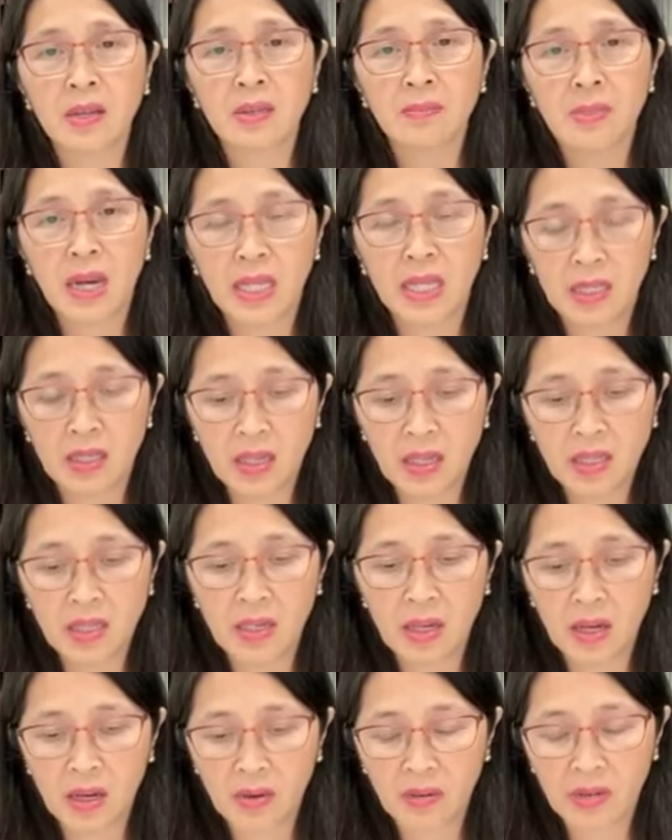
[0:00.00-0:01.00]
but this
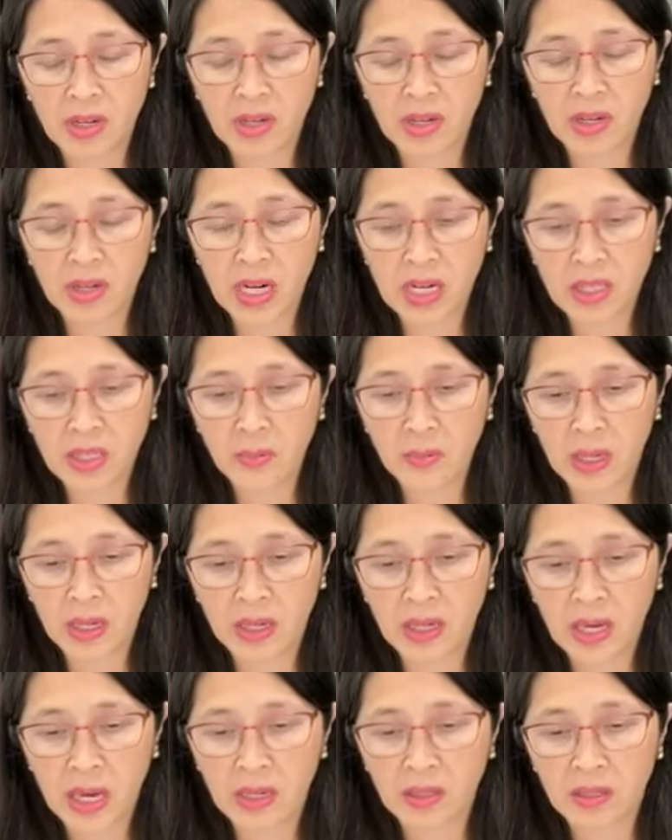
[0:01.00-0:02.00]
voluntary
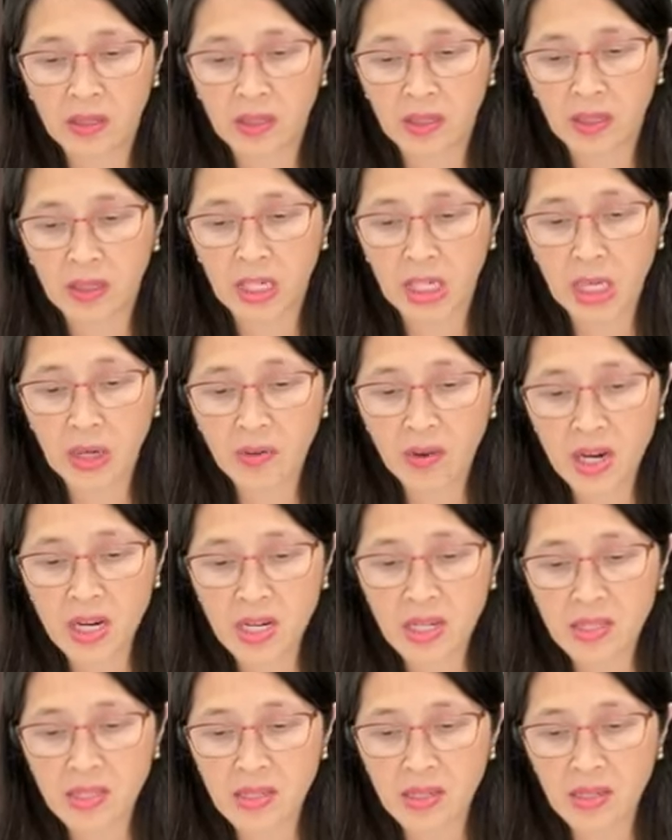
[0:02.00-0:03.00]
market give
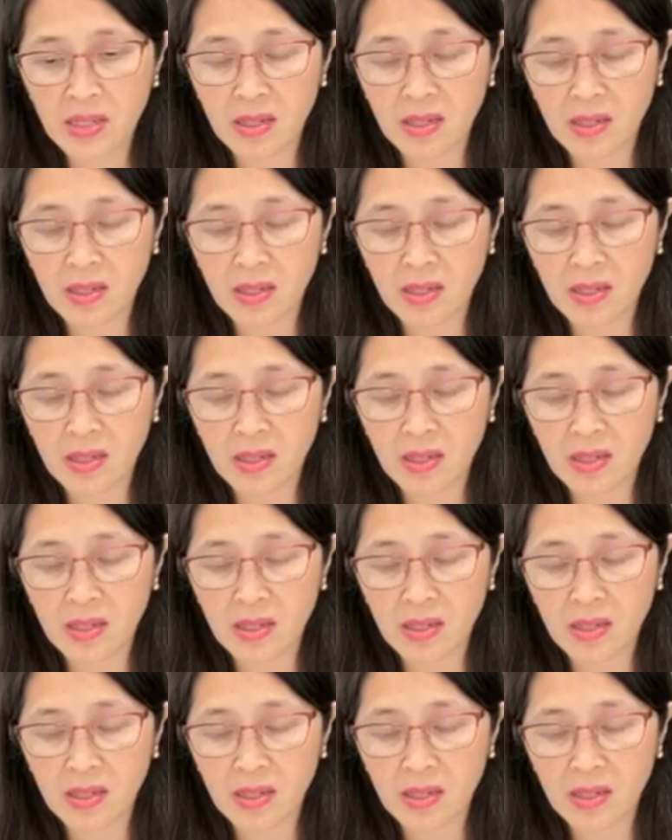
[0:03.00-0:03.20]
us